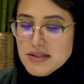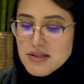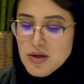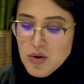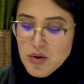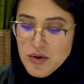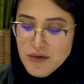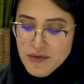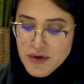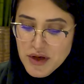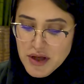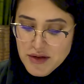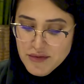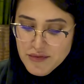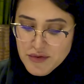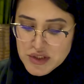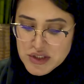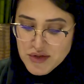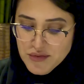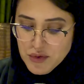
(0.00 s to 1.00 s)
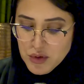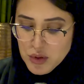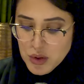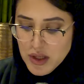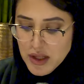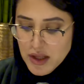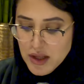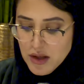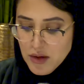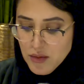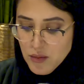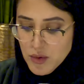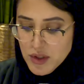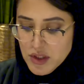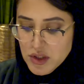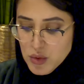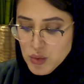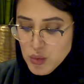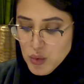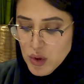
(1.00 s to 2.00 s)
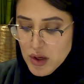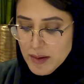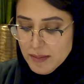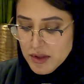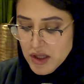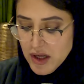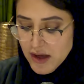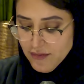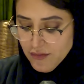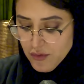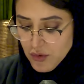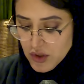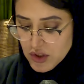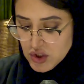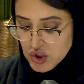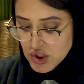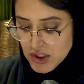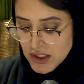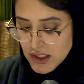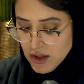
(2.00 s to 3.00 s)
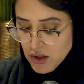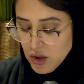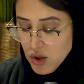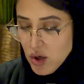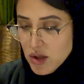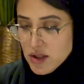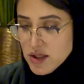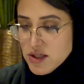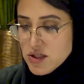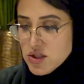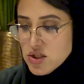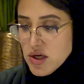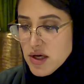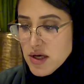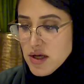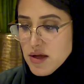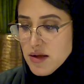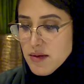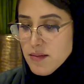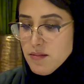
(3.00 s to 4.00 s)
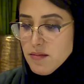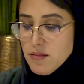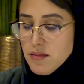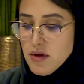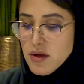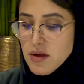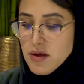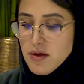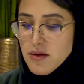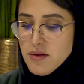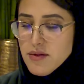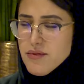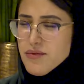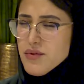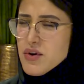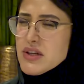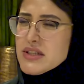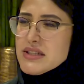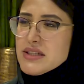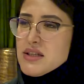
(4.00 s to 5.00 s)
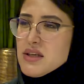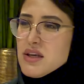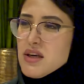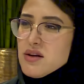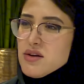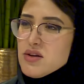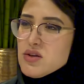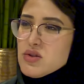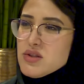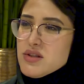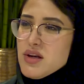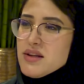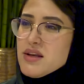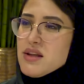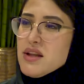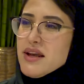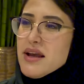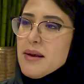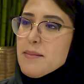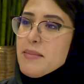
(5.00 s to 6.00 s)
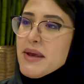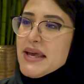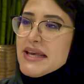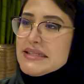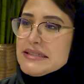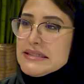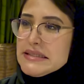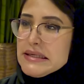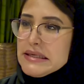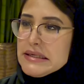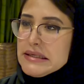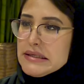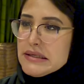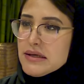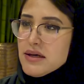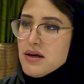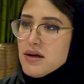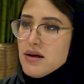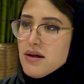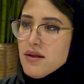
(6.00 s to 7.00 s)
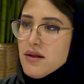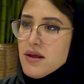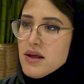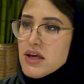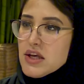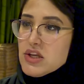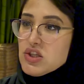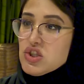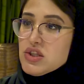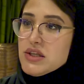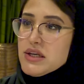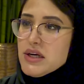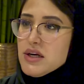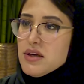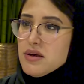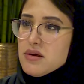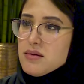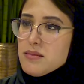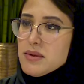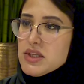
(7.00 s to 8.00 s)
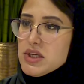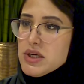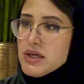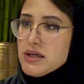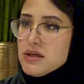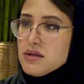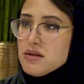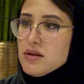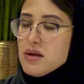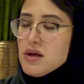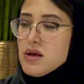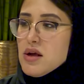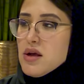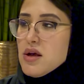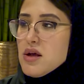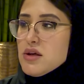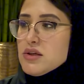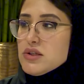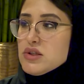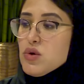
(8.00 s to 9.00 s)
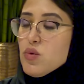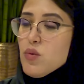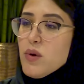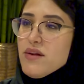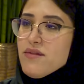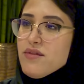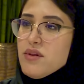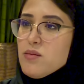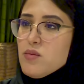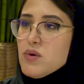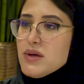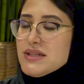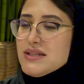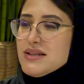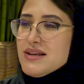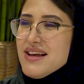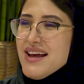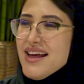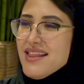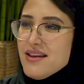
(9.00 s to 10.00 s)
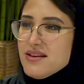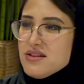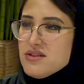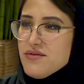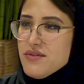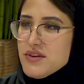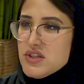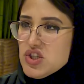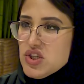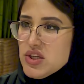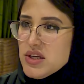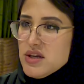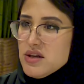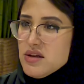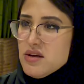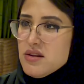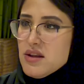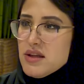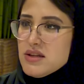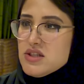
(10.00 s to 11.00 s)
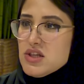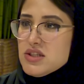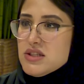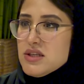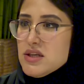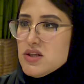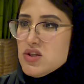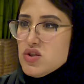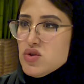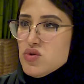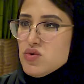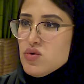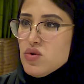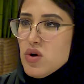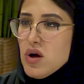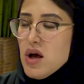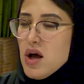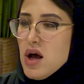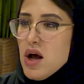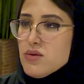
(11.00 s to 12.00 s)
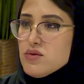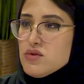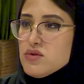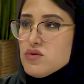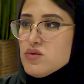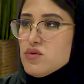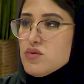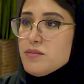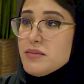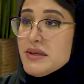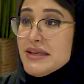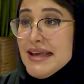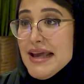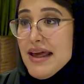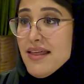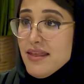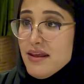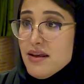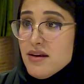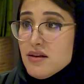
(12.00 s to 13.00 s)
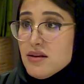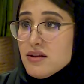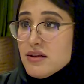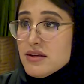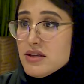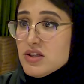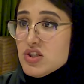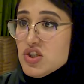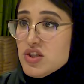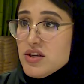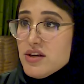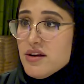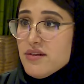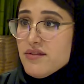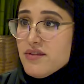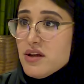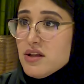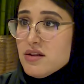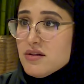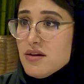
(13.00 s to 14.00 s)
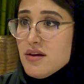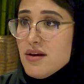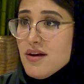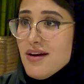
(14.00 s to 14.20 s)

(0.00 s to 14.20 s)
So first of all, when you apply for engineering college, the first year you study like a basic engineering material. Mm-hmm. So one of them was the ethics of engineering. They just teach you how to be ethical in engineering field.